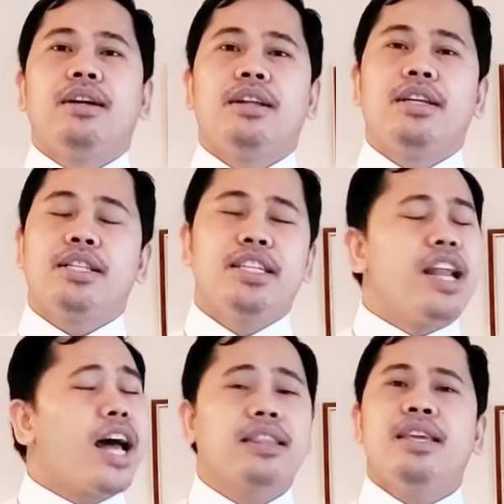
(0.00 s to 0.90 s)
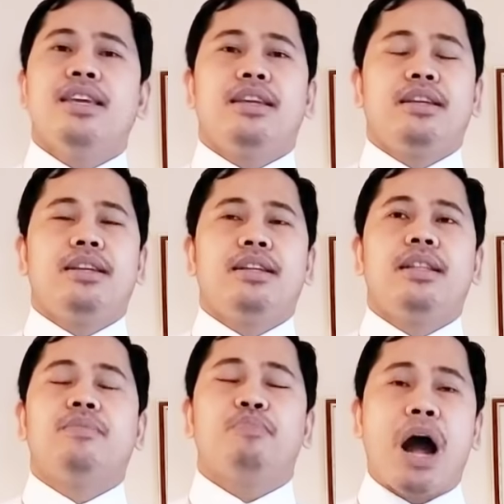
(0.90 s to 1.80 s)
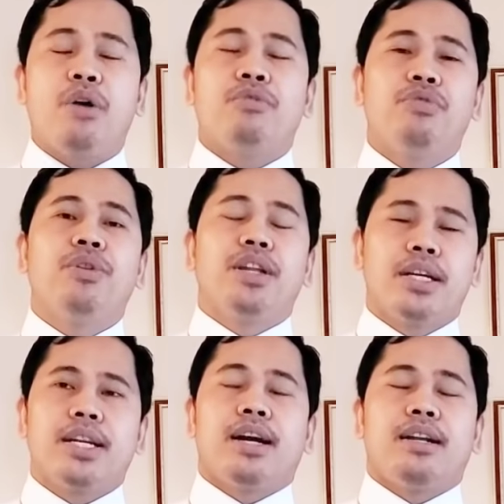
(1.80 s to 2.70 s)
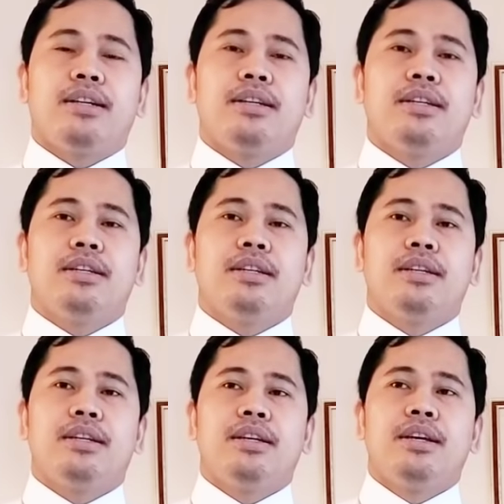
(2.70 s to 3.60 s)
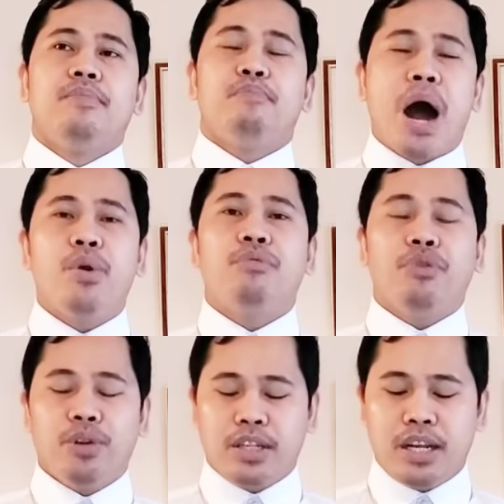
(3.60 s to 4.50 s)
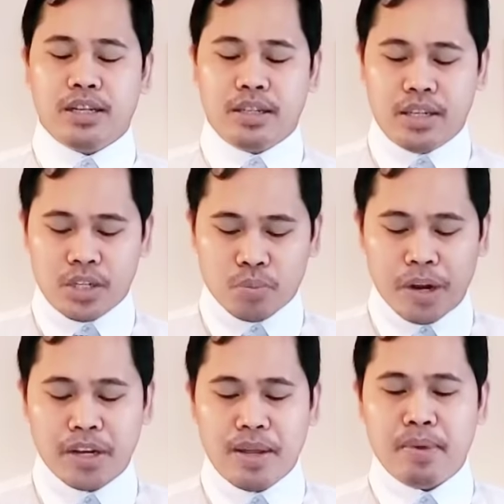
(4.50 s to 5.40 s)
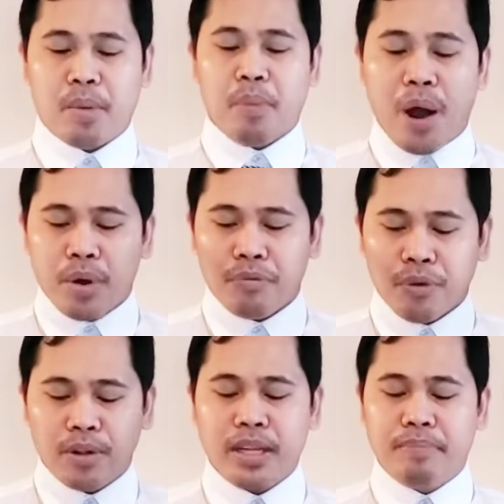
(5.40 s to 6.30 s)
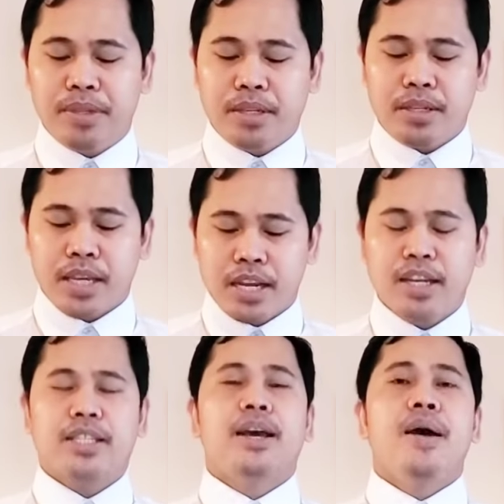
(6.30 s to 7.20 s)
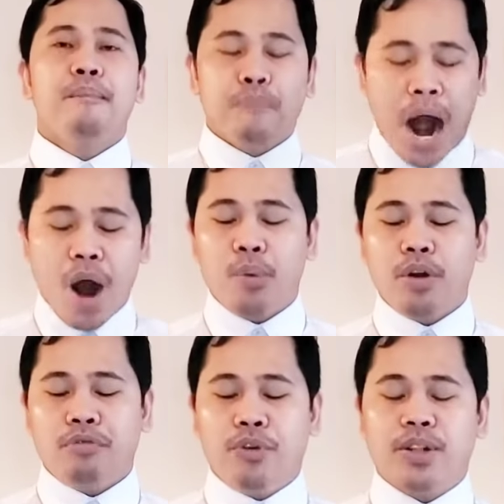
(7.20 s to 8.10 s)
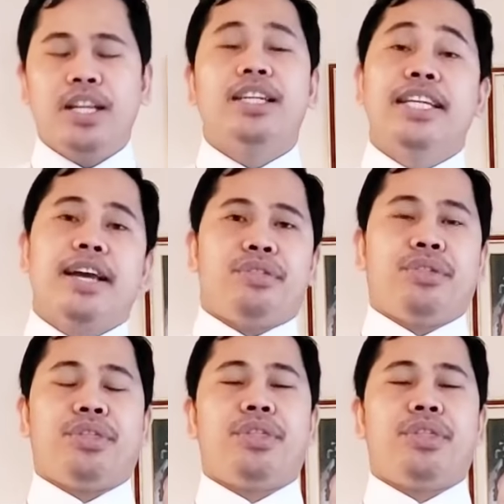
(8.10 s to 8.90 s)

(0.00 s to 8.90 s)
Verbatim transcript: there's nothing than powerful than God. Powerful than this pandemic. Powerful than this sickness. Powerful than death.